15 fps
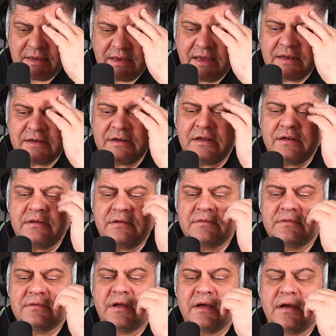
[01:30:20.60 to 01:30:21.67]
Adnan,
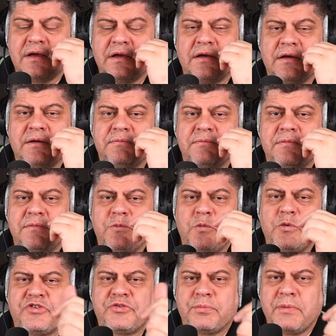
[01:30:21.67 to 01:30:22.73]
uh,
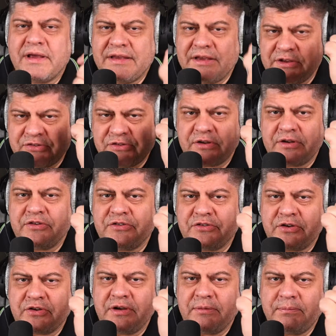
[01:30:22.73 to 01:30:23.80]
watch my yesterday
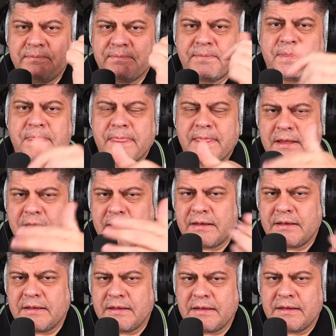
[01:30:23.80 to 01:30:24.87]
stream.
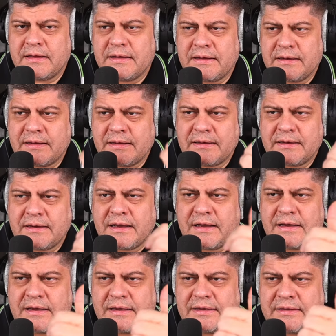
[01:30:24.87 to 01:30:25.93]
Uh,
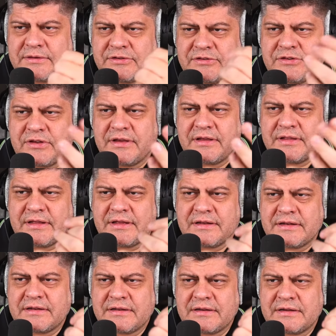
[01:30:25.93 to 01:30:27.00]
I say
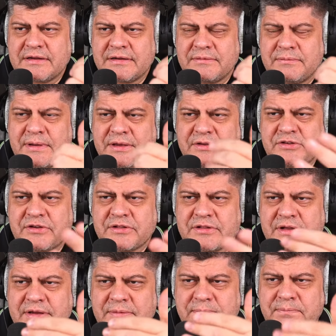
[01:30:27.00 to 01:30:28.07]
that uh,
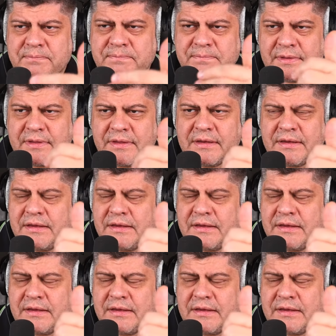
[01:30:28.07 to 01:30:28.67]
basically, I,